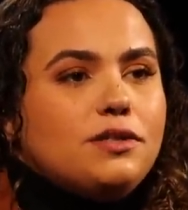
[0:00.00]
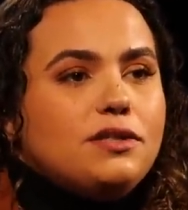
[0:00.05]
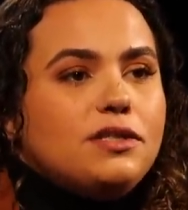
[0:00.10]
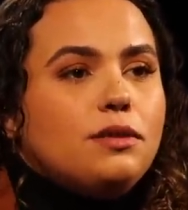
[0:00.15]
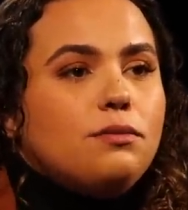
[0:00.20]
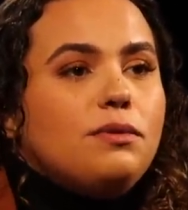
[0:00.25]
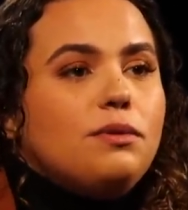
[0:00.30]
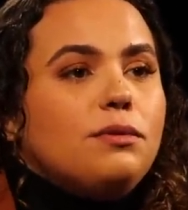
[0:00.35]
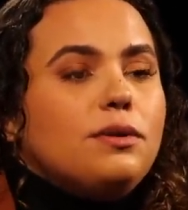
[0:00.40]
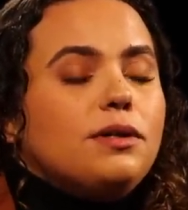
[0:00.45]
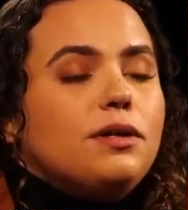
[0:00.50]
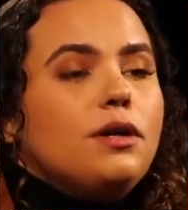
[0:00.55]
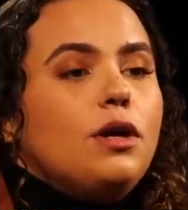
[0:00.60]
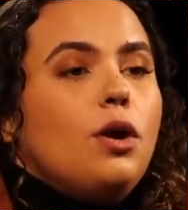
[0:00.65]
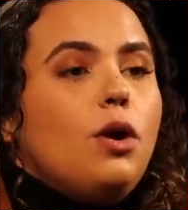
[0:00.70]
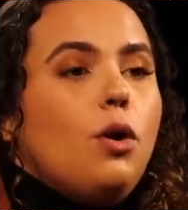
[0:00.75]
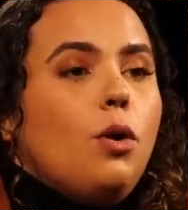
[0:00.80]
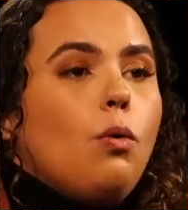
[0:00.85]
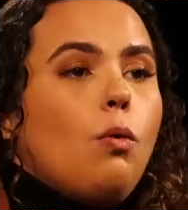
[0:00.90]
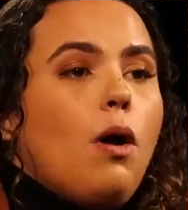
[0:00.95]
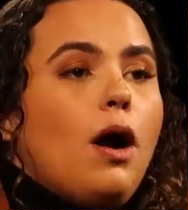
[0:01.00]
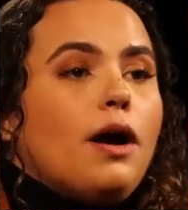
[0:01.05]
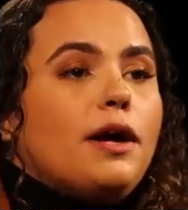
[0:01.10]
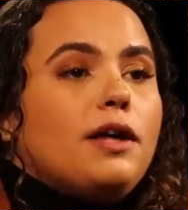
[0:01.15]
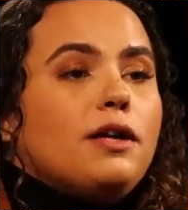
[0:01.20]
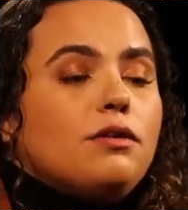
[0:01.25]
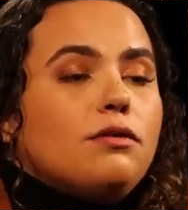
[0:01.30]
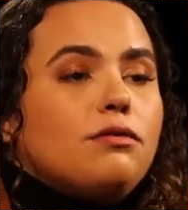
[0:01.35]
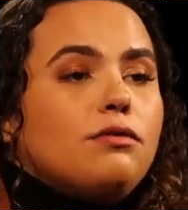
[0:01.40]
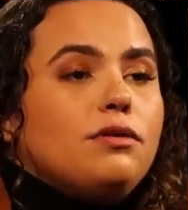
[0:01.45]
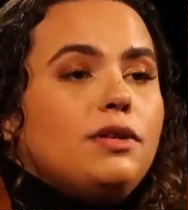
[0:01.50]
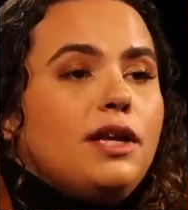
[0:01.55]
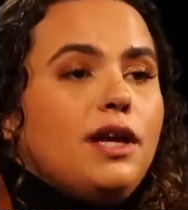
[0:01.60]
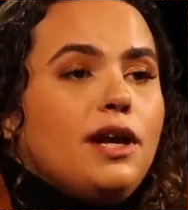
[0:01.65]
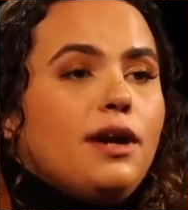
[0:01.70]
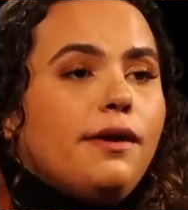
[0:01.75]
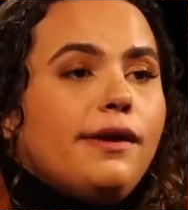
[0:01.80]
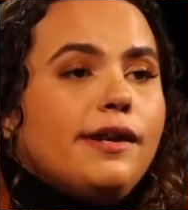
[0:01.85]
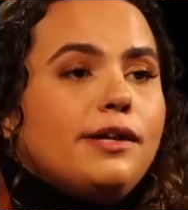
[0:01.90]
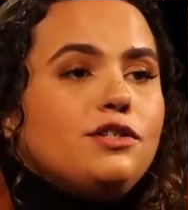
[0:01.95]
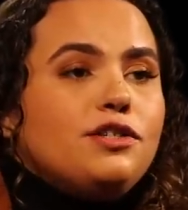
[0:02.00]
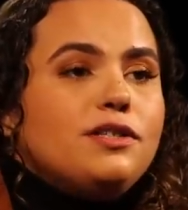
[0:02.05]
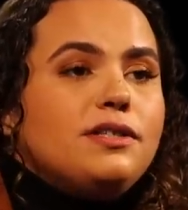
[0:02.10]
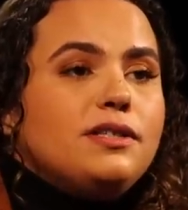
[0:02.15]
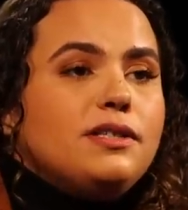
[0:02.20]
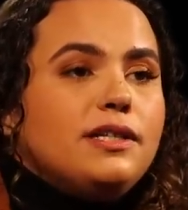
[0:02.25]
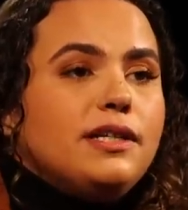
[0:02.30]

So we were walking through the area just